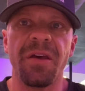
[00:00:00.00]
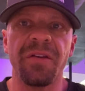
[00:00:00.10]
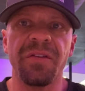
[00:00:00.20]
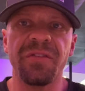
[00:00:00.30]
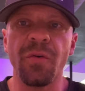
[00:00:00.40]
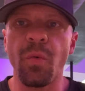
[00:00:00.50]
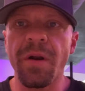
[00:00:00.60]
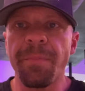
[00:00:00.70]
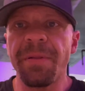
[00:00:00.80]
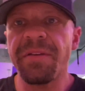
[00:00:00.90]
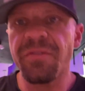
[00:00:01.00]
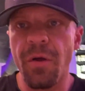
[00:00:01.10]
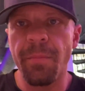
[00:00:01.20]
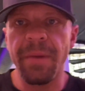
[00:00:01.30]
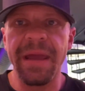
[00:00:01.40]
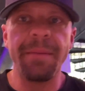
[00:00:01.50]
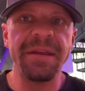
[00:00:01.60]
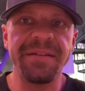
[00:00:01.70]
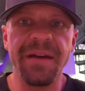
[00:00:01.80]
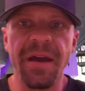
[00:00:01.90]
So we're at a place called
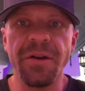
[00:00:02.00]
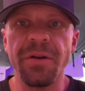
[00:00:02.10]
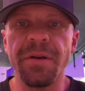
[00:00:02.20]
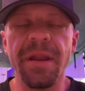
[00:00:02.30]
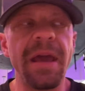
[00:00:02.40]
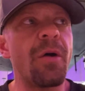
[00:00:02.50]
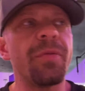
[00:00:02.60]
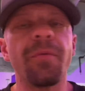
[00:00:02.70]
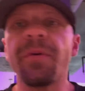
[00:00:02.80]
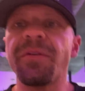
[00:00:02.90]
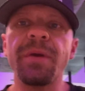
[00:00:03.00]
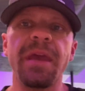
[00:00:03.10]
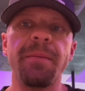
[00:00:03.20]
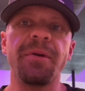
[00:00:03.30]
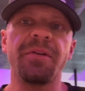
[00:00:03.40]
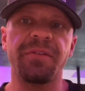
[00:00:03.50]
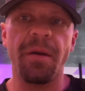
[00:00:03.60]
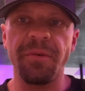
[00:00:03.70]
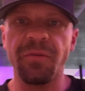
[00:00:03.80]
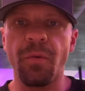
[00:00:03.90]
Miami Diner. Now, the reason we came here is
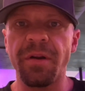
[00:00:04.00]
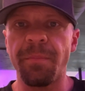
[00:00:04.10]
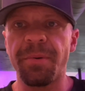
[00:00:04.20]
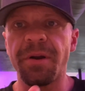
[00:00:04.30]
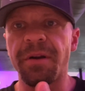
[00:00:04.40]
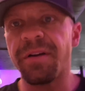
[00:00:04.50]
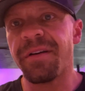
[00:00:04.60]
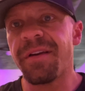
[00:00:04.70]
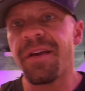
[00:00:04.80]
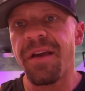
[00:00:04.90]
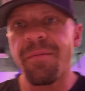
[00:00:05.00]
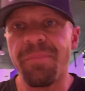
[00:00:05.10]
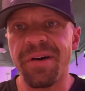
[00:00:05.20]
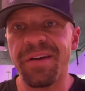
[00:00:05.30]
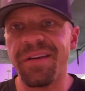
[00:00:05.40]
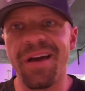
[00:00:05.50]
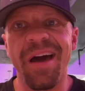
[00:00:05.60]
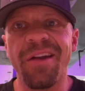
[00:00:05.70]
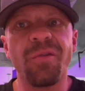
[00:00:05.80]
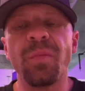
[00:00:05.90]
Thomas wanted a burger, but
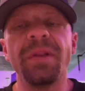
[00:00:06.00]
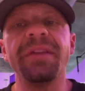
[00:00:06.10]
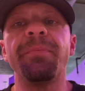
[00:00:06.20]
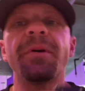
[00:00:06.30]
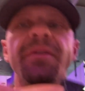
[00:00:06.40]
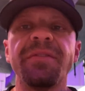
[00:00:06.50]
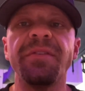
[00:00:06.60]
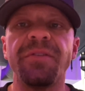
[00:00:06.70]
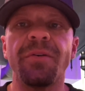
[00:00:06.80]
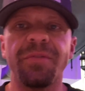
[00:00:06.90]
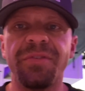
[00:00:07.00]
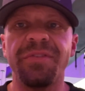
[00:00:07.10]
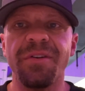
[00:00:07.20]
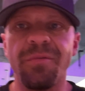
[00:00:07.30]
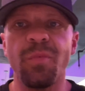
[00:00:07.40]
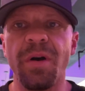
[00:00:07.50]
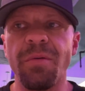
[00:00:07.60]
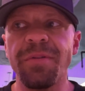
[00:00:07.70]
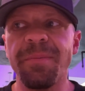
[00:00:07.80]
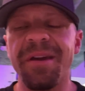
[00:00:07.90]
I don't really, burgers just don't sit well
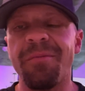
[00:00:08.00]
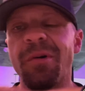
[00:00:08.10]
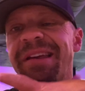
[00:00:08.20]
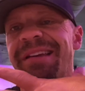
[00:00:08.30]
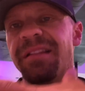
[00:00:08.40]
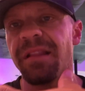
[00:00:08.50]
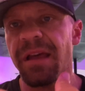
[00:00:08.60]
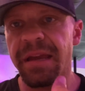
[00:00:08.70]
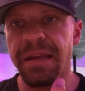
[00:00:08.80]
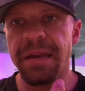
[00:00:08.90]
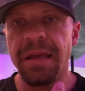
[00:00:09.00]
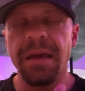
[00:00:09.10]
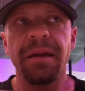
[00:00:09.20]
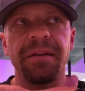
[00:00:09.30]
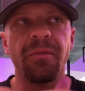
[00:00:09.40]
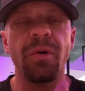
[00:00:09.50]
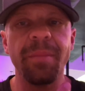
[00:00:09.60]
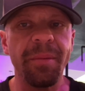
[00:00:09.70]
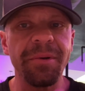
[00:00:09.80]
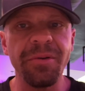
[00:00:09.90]
with me. I want to eat light because I want to
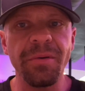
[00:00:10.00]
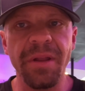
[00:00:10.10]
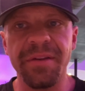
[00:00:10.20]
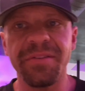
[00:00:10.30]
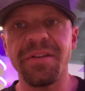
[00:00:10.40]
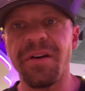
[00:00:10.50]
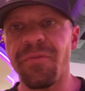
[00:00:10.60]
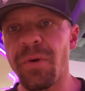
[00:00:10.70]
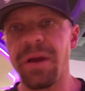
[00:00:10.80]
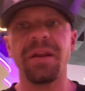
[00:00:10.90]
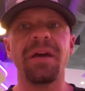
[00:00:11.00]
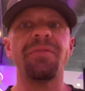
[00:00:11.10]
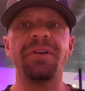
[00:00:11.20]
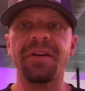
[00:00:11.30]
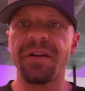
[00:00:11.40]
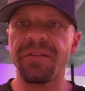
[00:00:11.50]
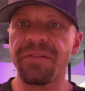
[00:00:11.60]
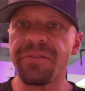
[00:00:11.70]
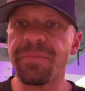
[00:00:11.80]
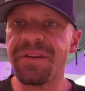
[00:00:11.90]
be able to do a lot of stuff. Why eat heavy? It kind of
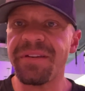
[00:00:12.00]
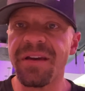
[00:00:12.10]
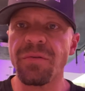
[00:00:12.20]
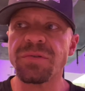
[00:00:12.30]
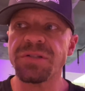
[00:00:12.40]
slows me down.